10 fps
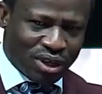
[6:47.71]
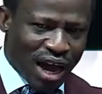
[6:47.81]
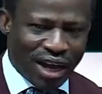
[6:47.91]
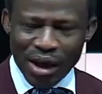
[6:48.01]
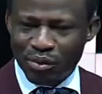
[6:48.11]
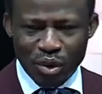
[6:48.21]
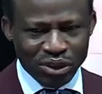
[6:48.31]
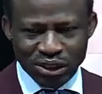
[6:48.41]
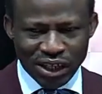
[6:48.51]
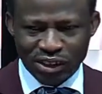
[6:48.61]
I am going
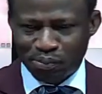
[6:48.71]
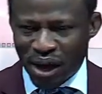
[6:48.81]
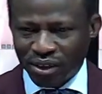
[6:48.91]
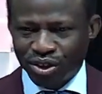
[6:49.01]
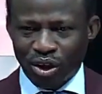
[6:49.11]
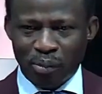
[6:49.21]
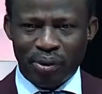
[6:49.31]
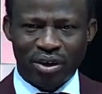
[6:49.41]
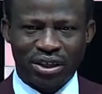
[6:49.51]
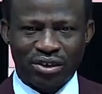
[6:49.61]
to expand your
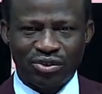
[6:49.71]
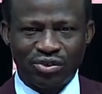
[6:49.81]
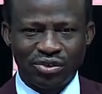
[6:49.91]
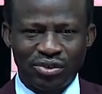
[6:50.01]
borders,